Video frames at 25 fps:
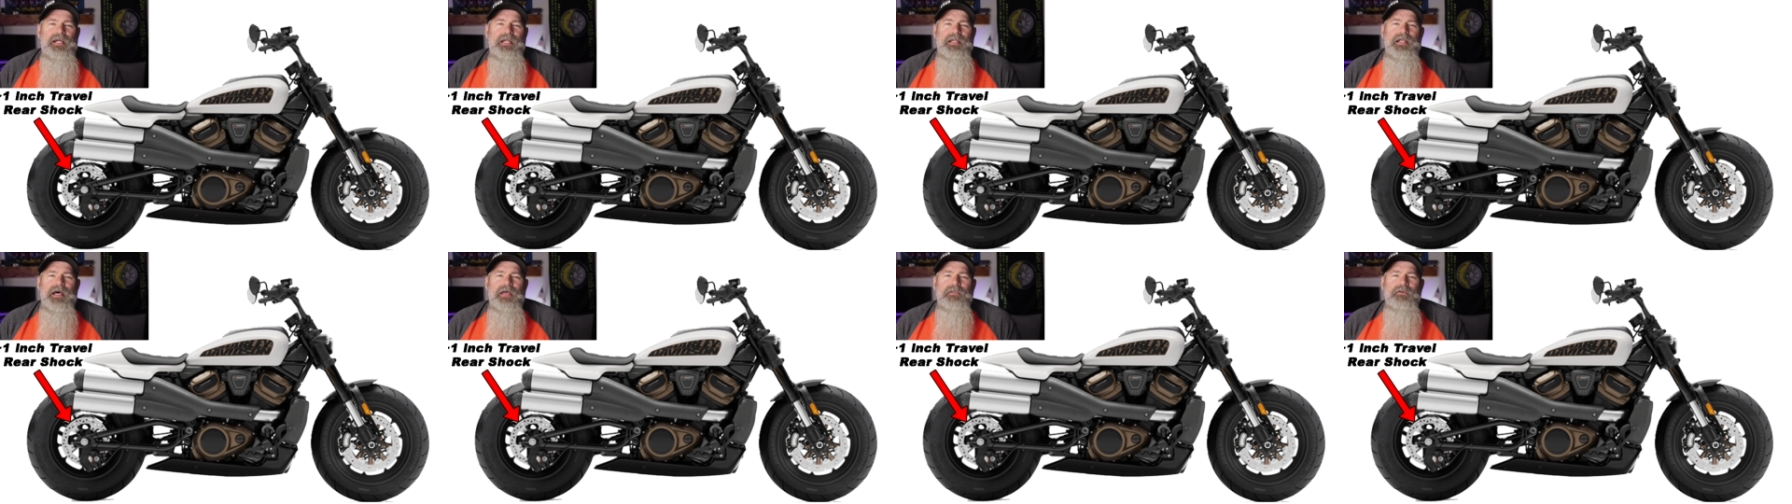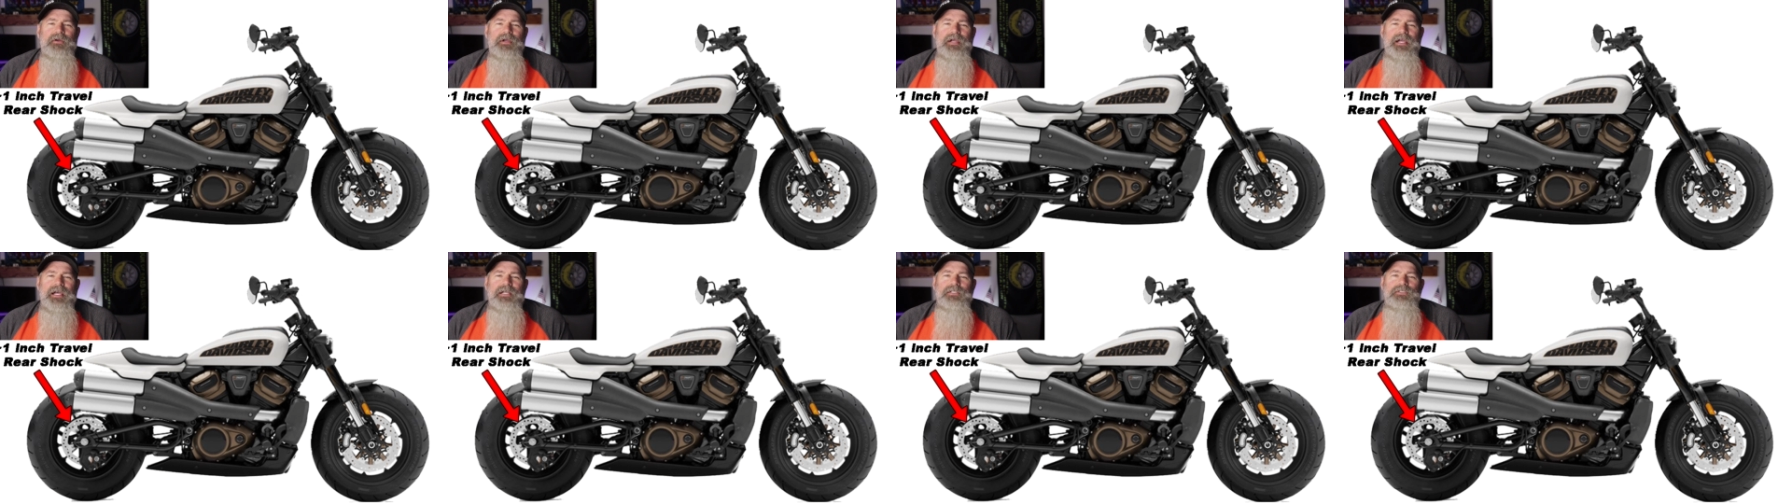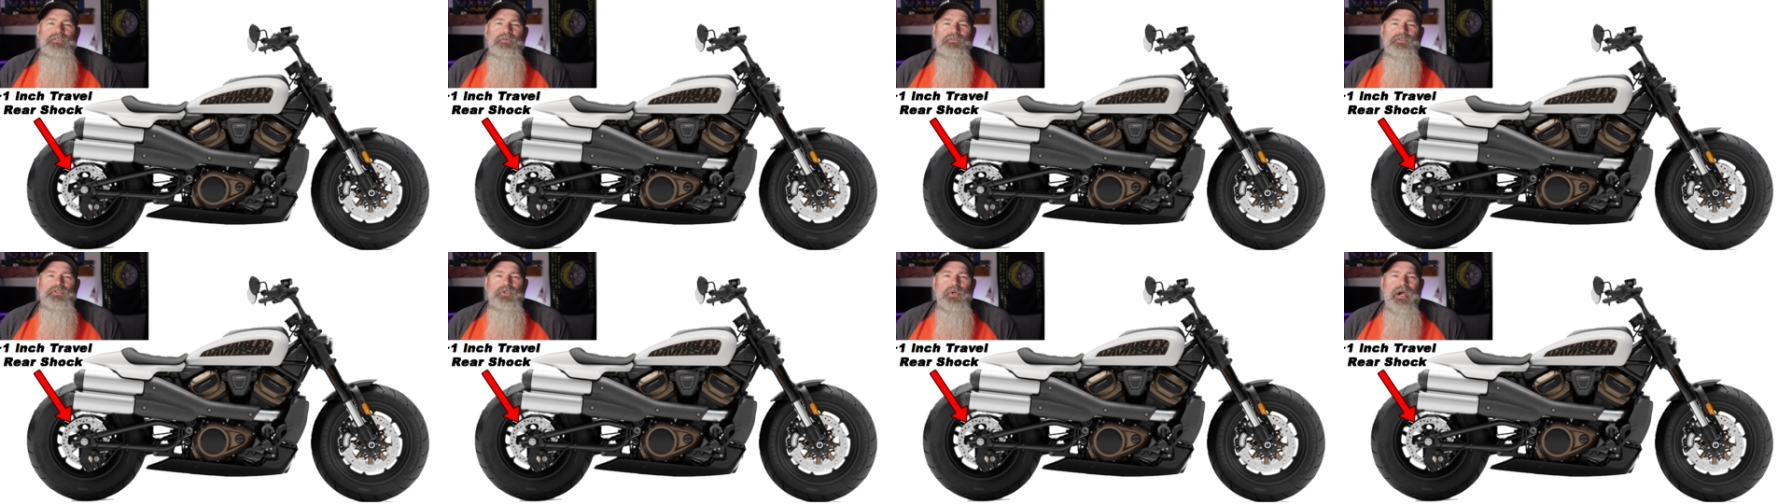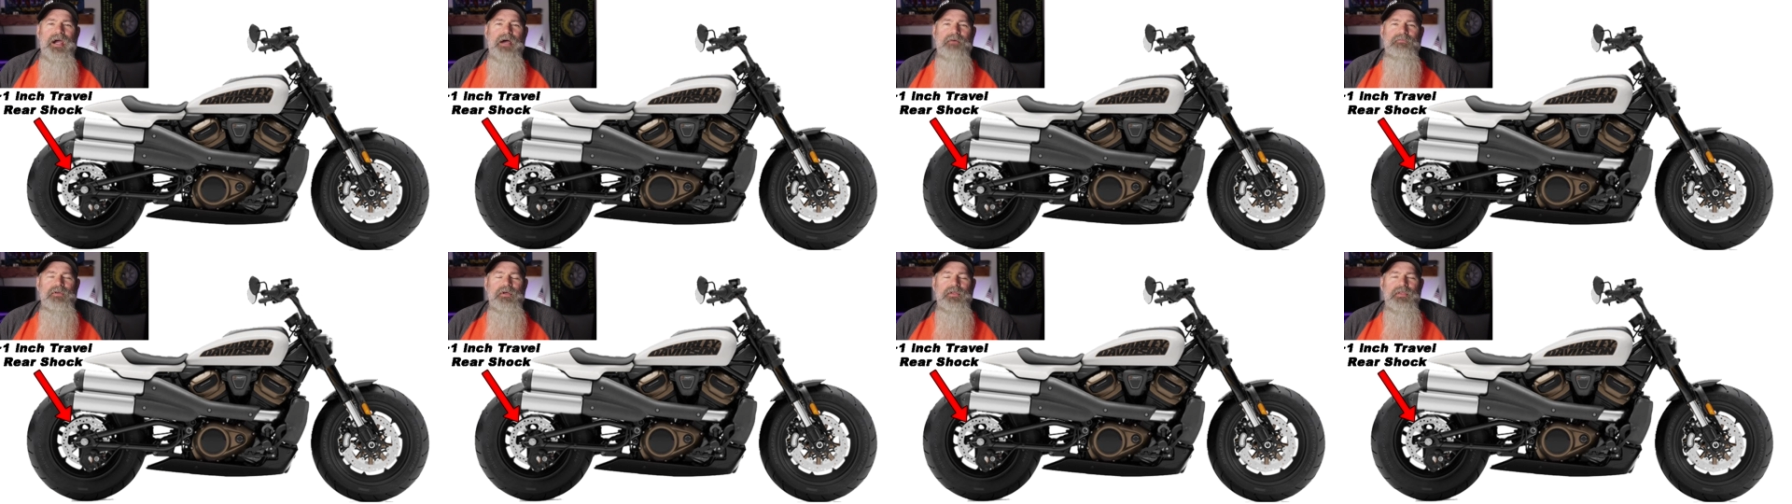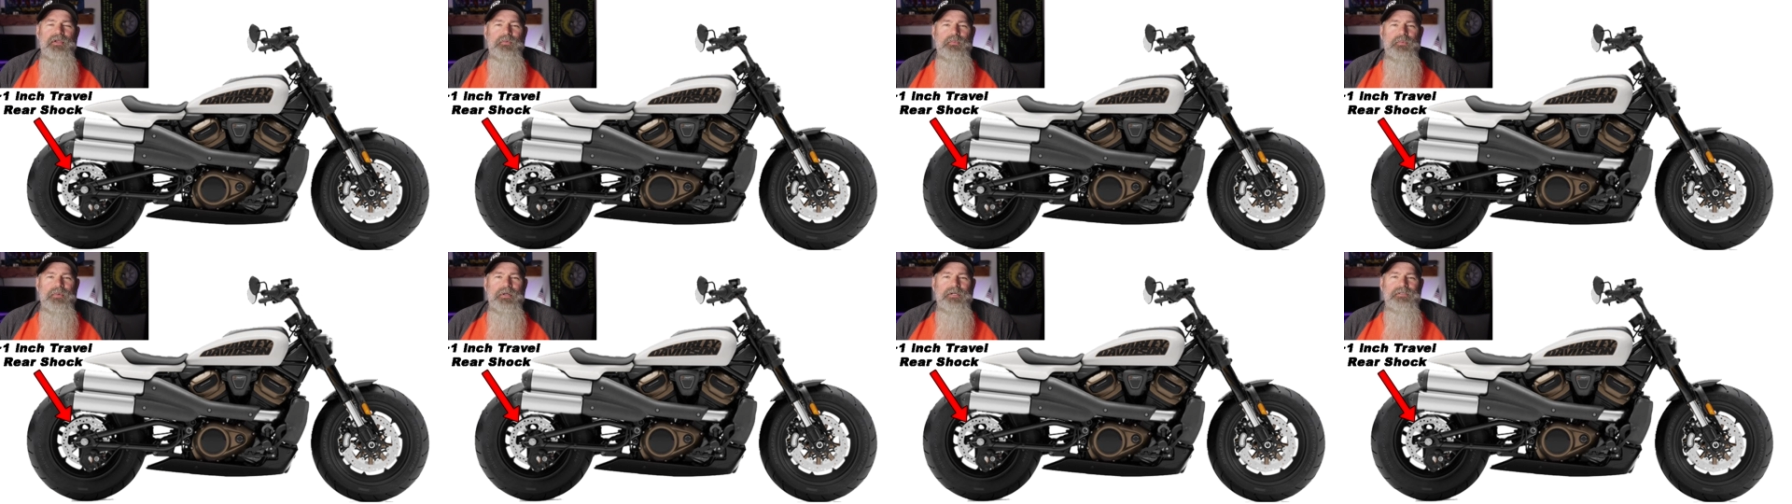another inch of travel in
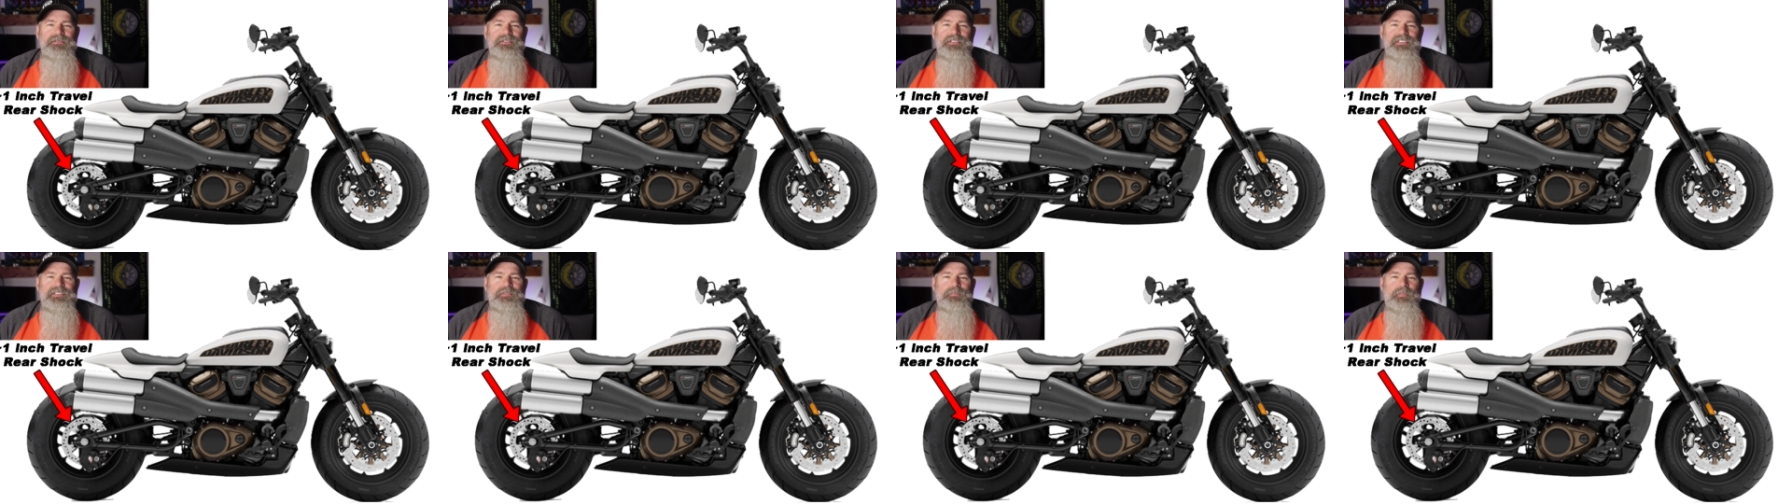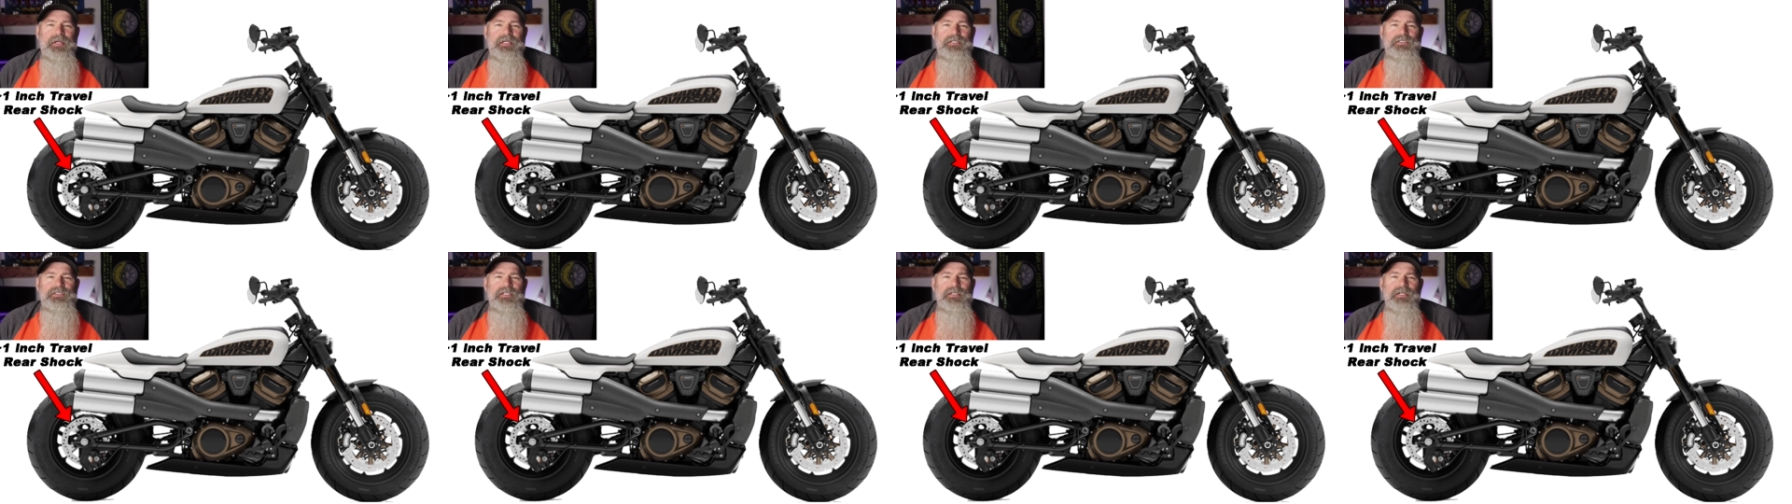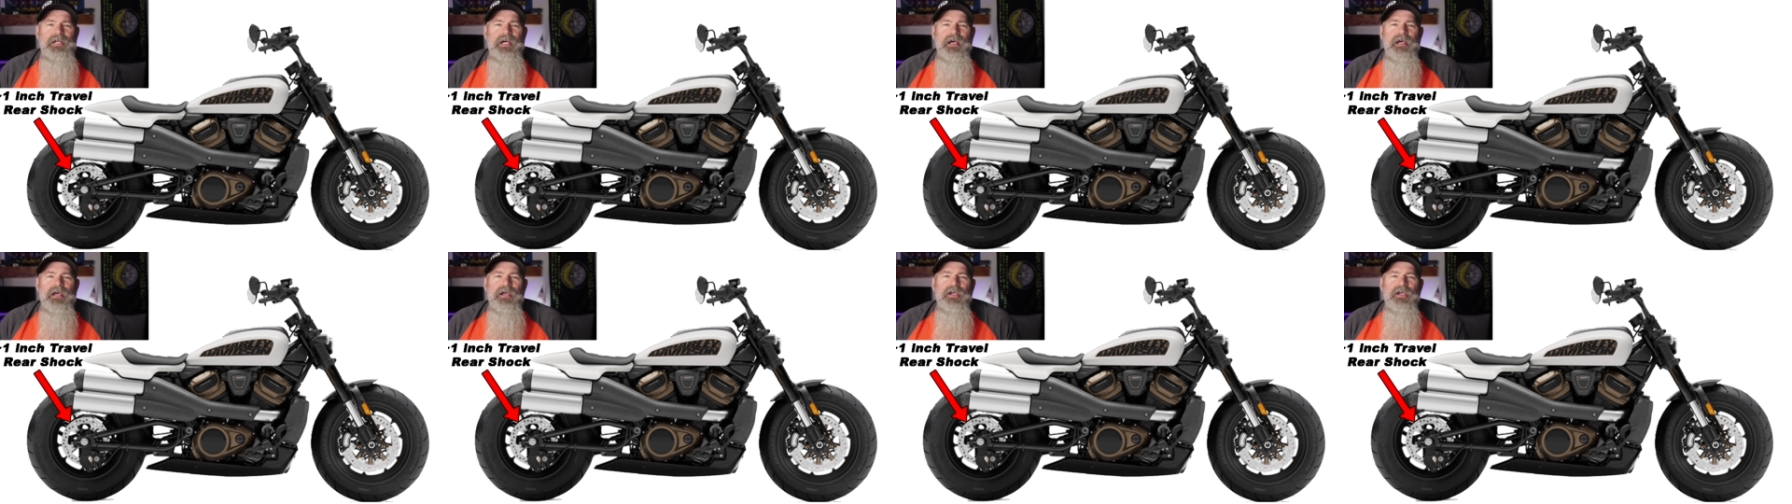the rear suspension.